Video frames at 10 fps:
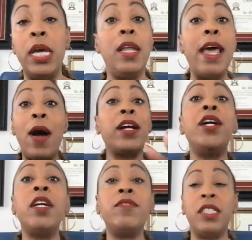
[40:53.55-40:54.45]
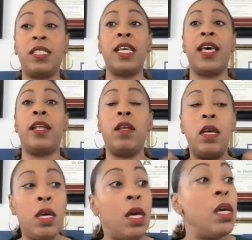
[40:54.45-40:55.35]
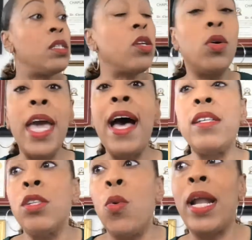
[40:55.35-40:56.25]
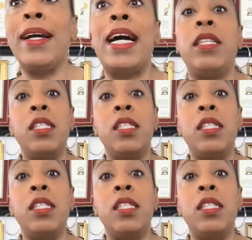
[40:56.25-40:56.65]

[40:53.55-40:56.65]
Now, I could have just said, so when I got this